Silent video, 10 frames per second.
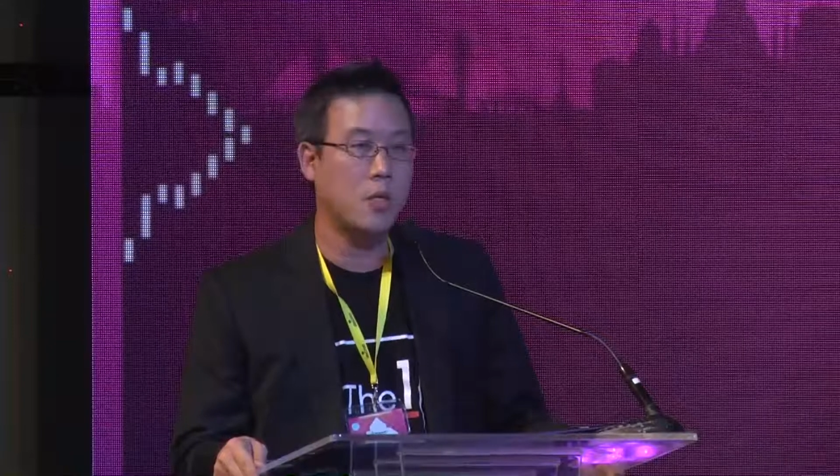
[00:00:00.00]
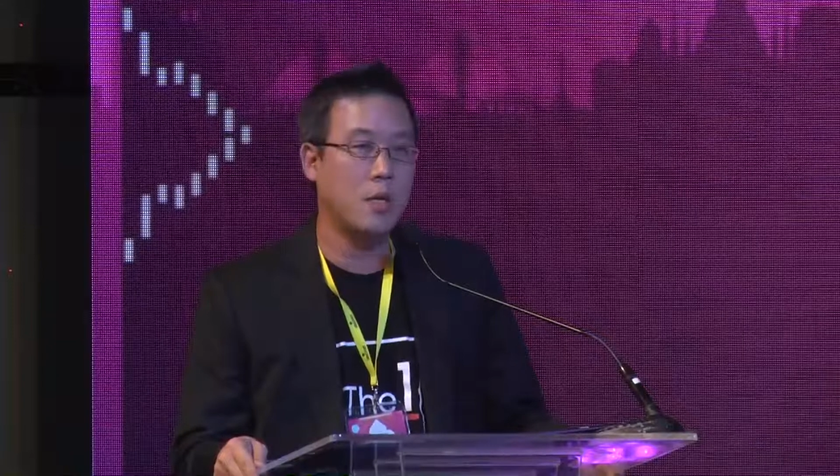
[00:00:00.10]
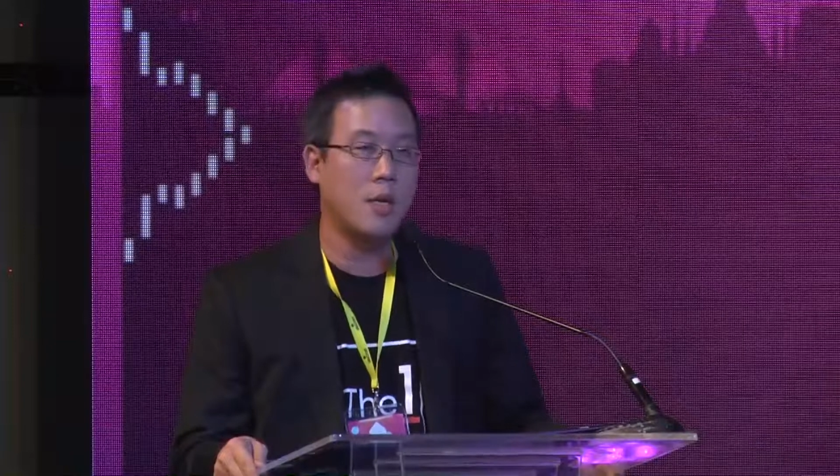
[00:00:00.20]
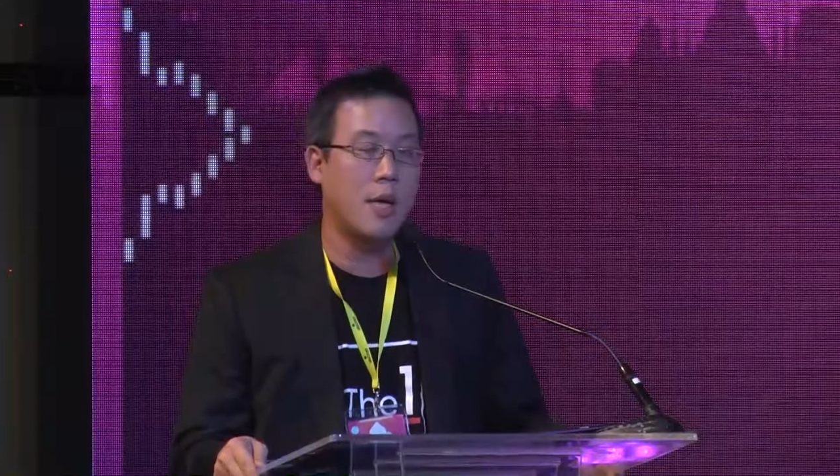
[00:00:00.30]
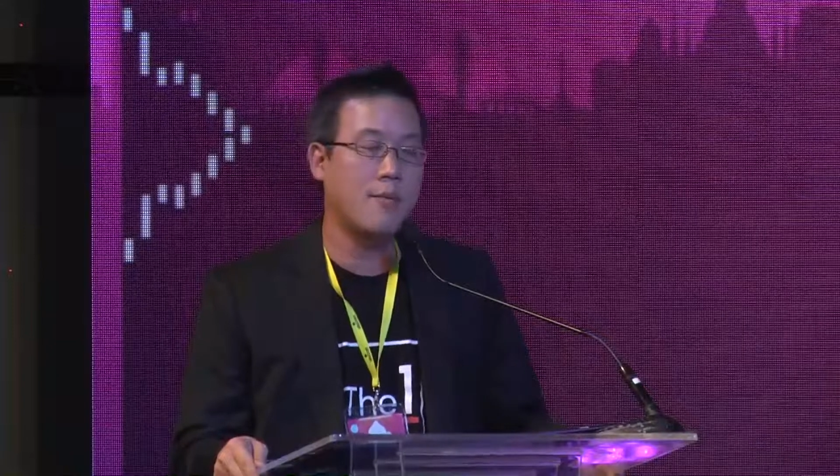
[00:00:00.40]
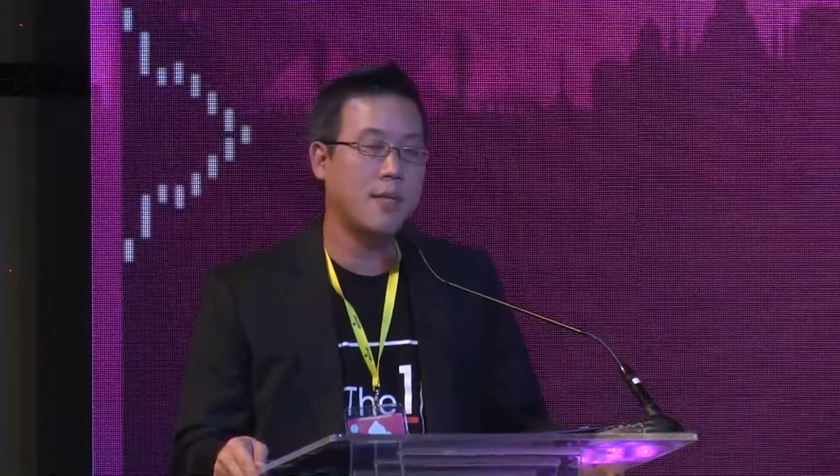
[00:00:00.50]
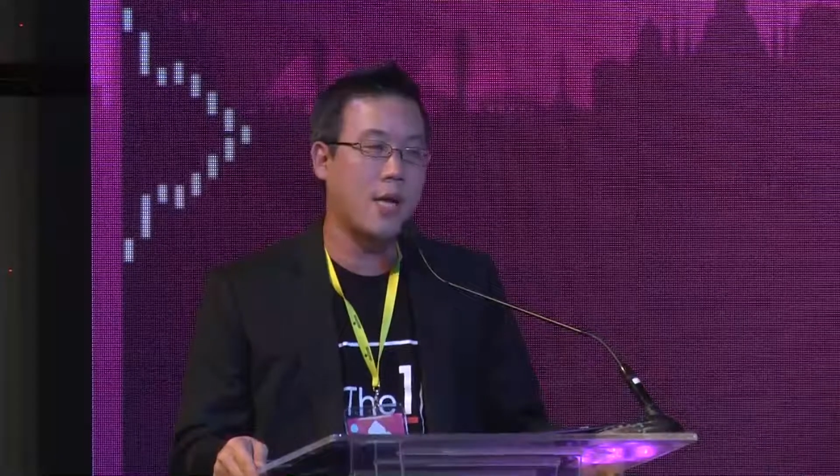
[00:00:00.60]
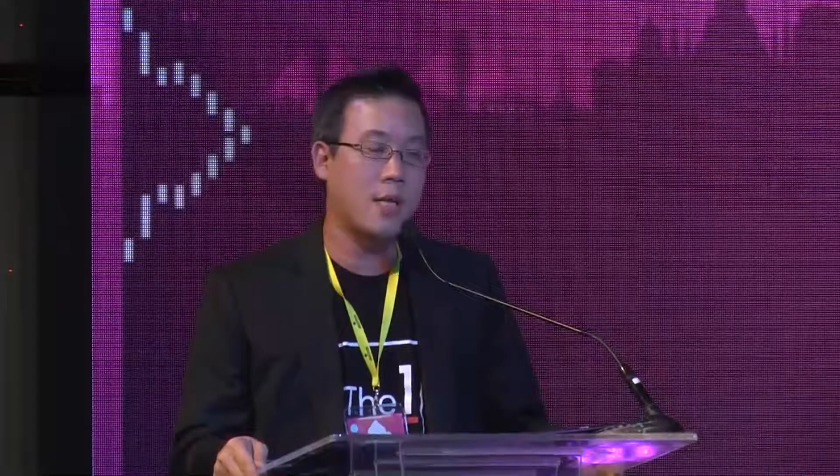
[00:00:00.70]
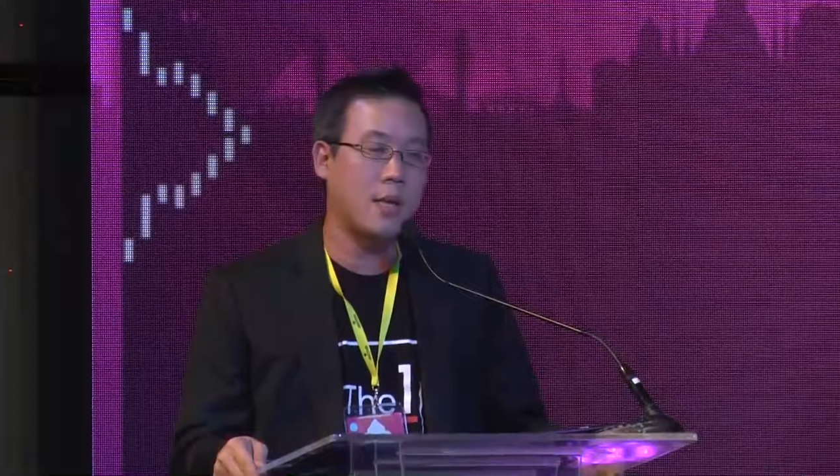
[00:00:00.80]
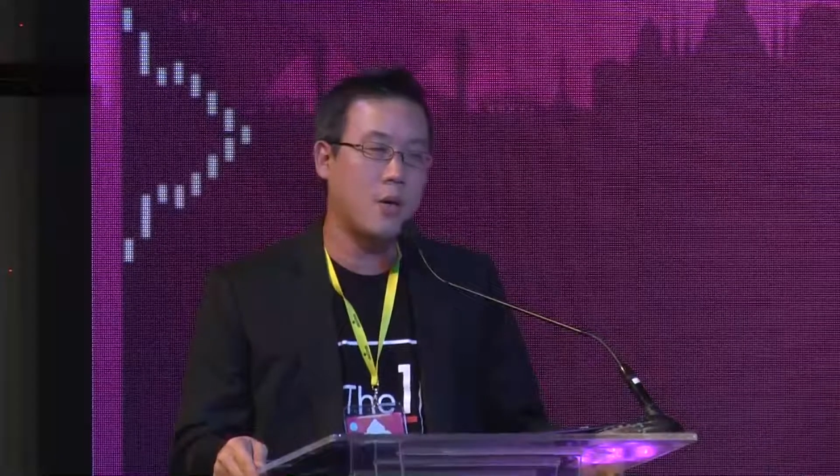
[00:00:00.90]
have
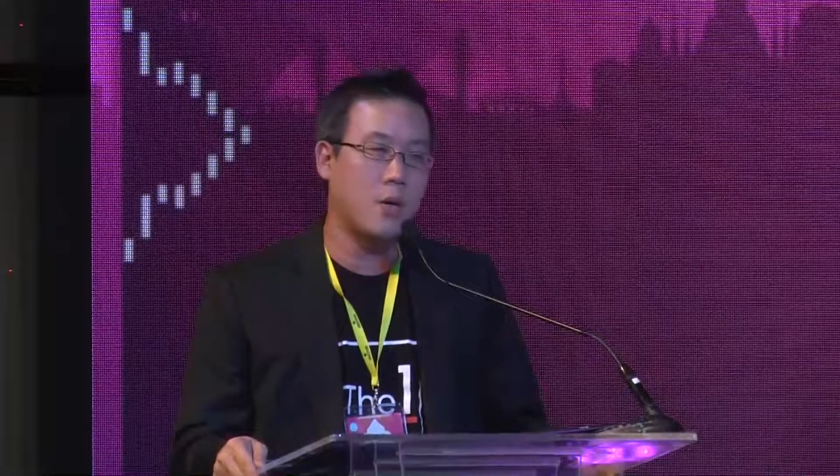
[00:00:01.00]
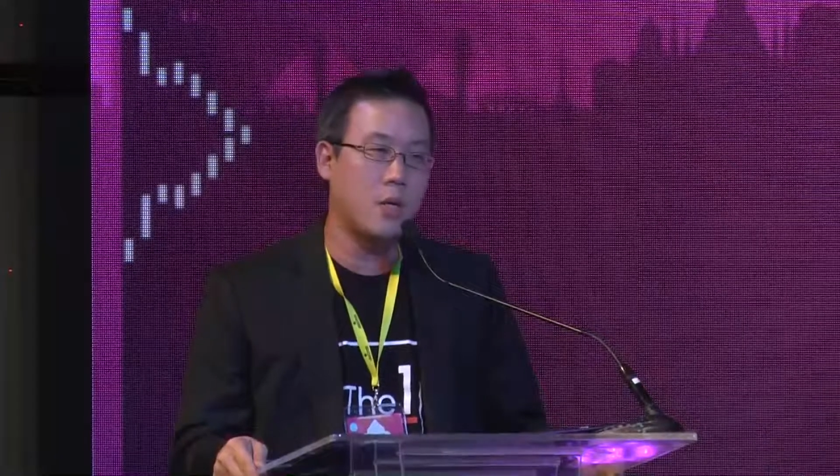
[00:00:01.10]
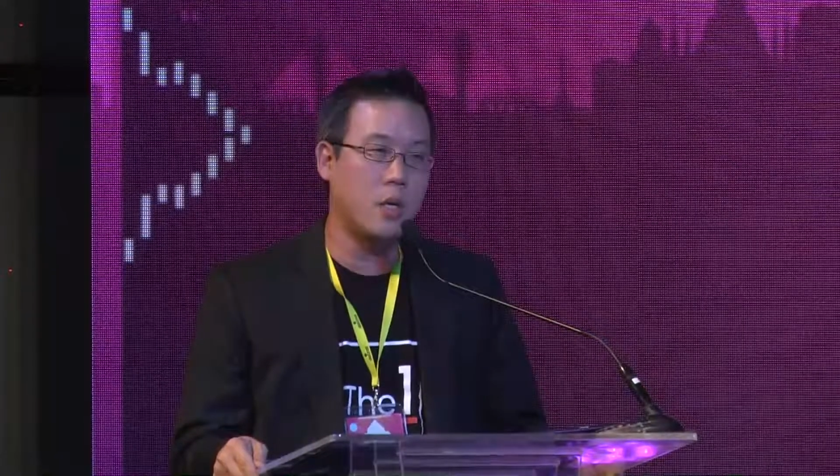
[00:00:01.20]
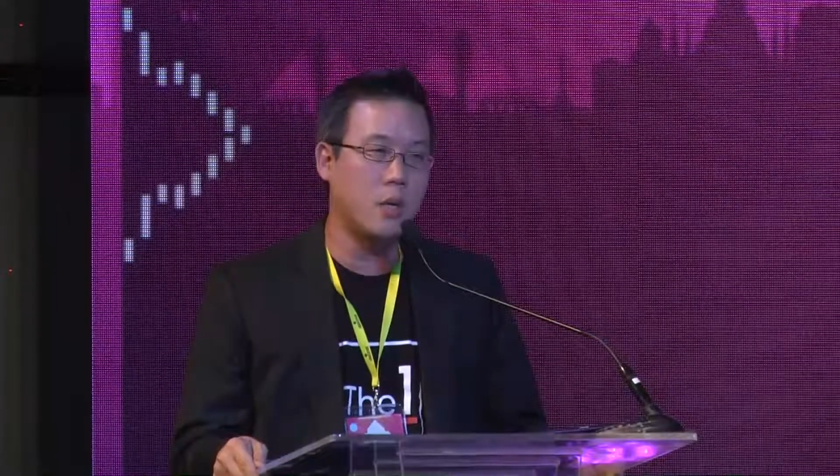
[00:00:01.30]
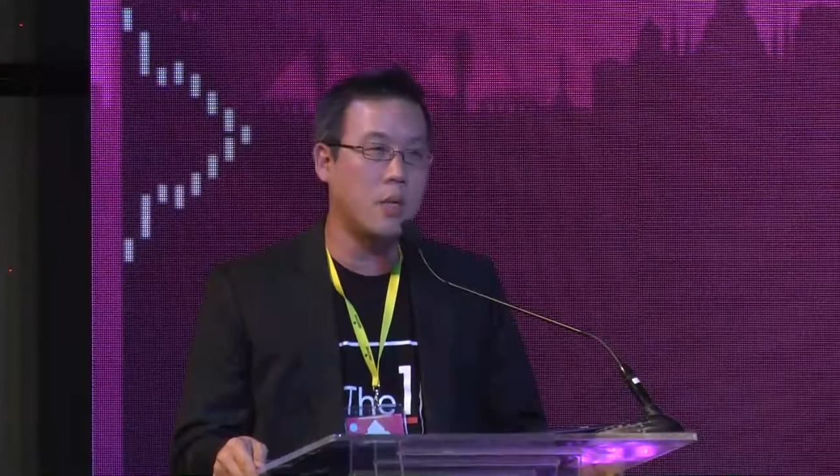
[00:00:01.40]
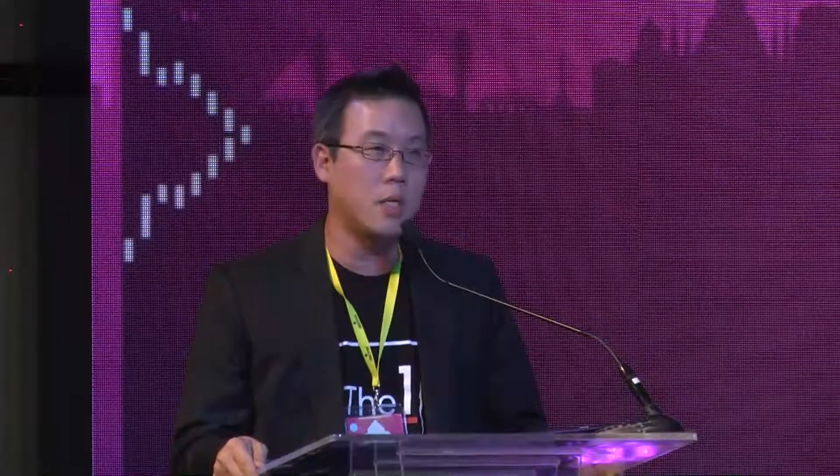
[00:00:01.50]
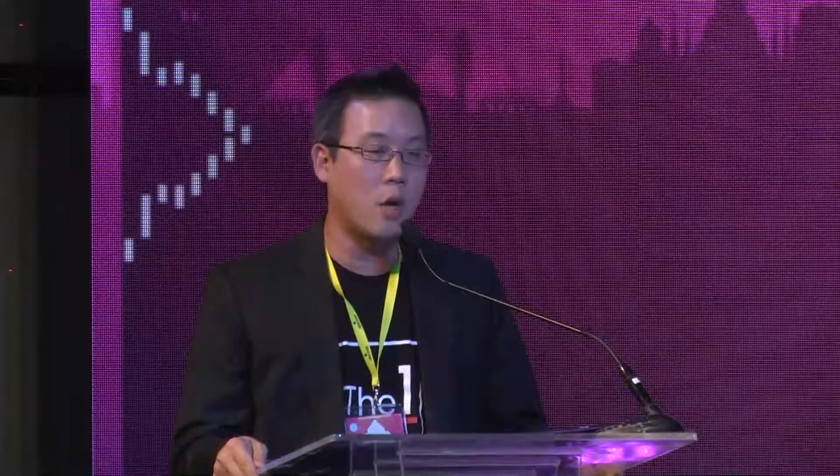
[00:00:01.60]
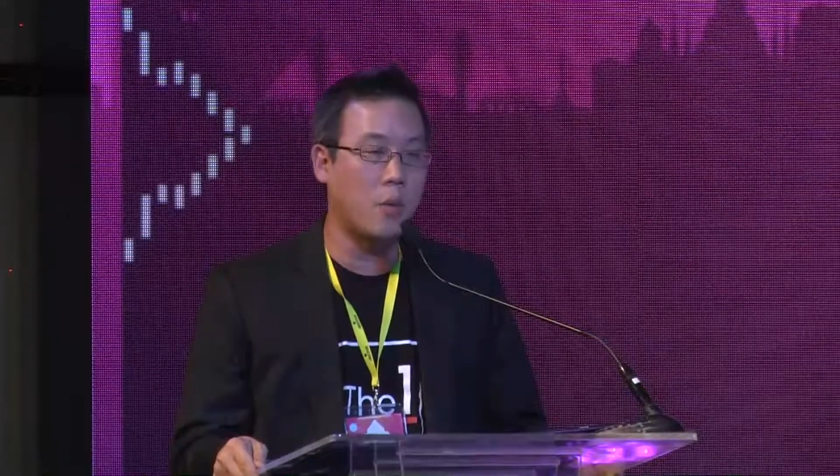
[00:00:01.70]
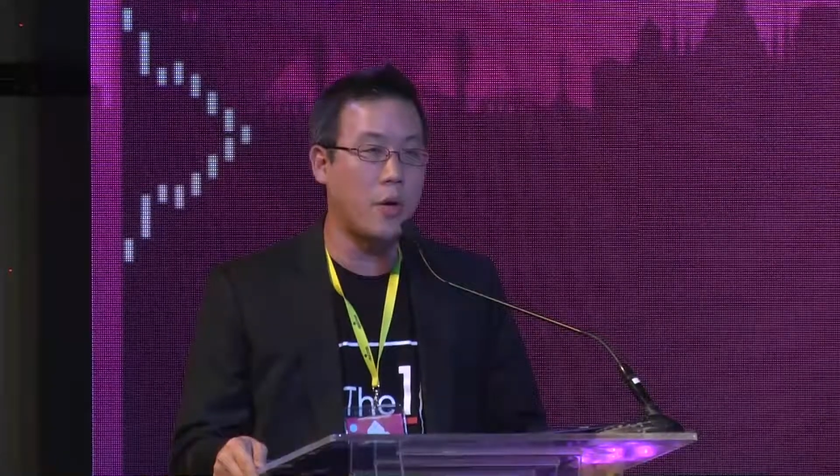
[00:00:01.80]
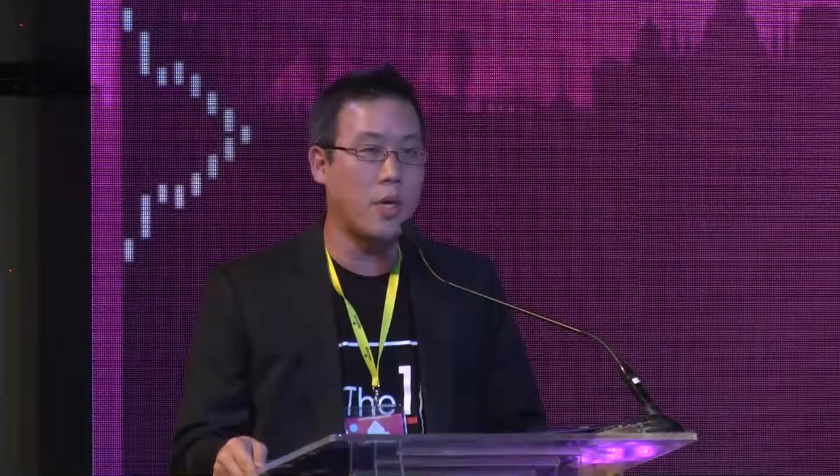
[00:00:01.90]
started their own e-commerce
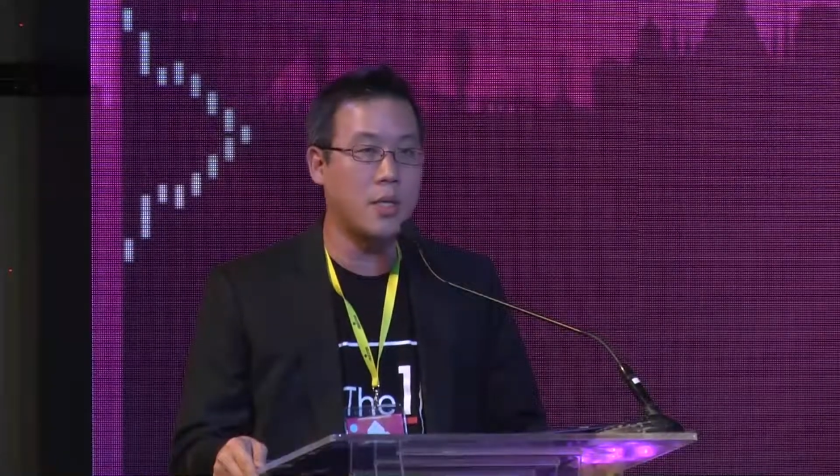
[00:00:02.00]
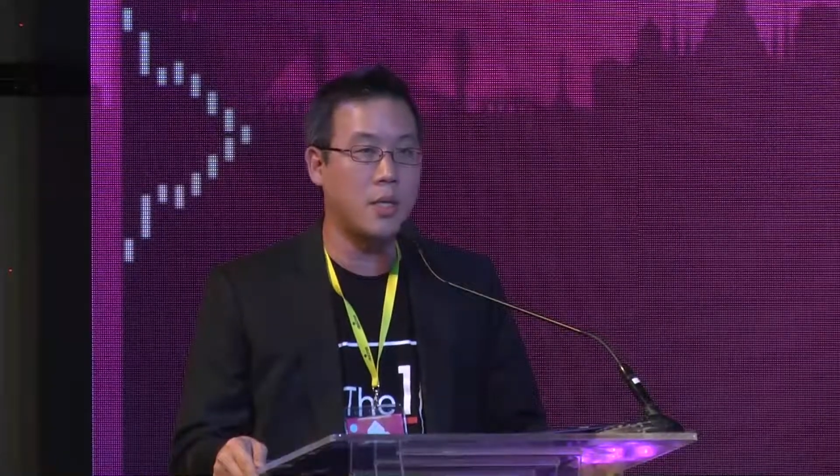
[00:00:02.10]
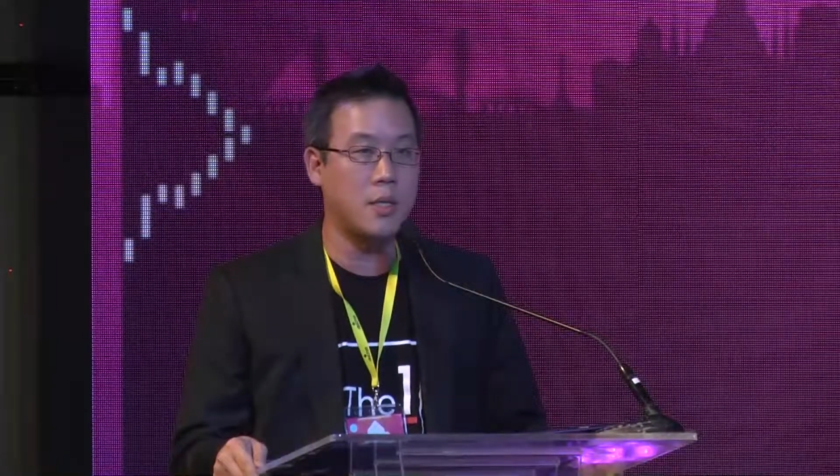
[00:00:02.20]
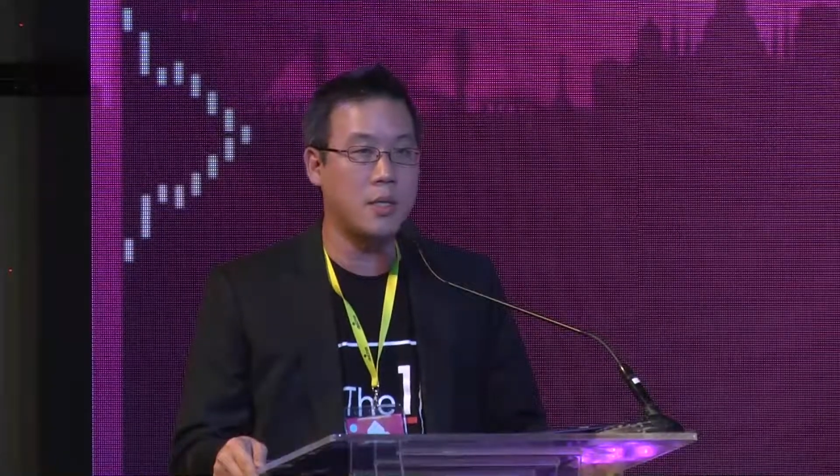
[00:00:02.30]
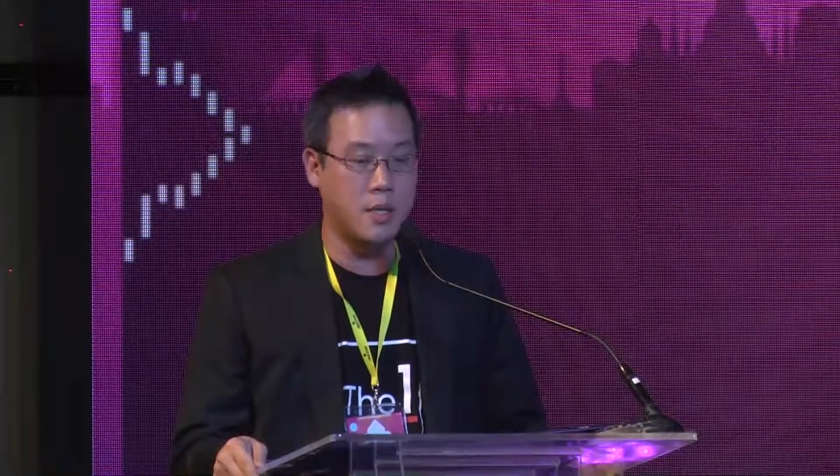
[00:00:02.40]
operations.